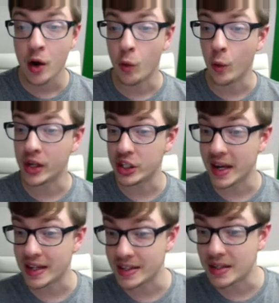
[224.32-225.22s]
which
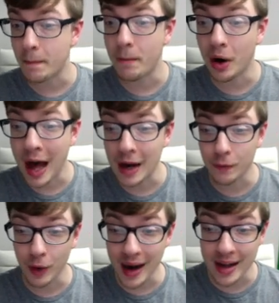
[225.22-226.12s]
is Black
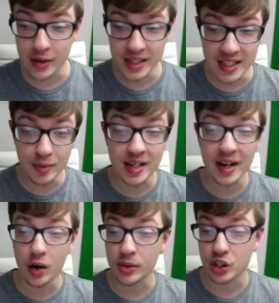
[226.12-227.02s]
Friday. You can see we did
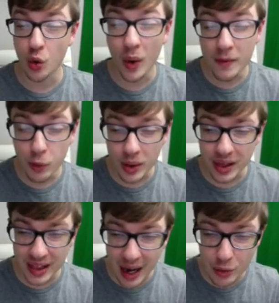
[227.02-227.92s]
almost
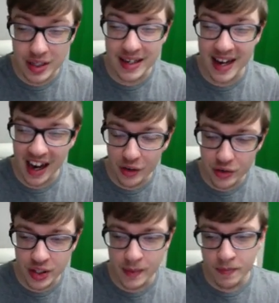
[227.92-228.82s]

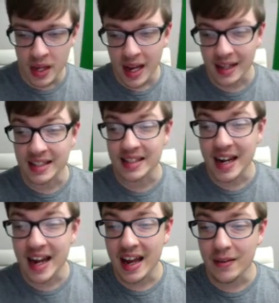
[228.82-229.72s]
$24,000, and the
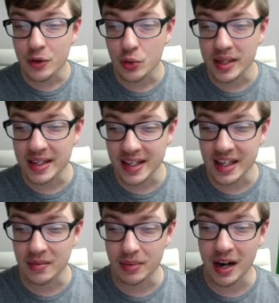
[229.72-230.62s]
day after we did
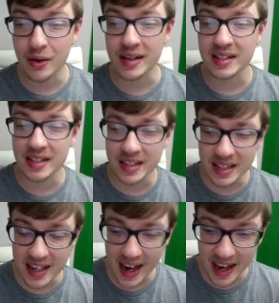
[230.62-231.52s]
about
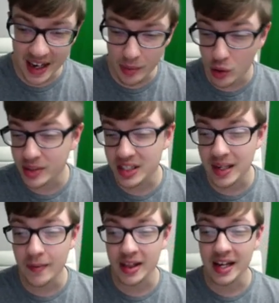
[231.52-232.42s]
almost
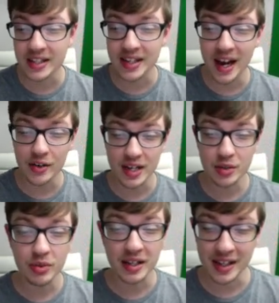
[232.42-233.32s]
$7,000.
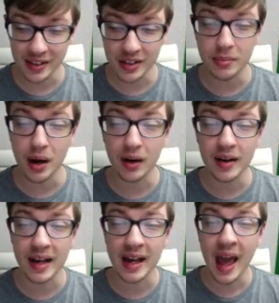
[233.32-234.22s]
Actually killed the
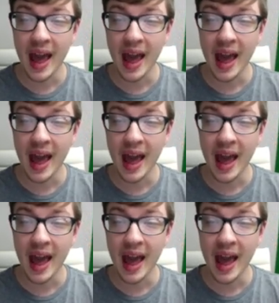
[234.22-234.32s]
marketing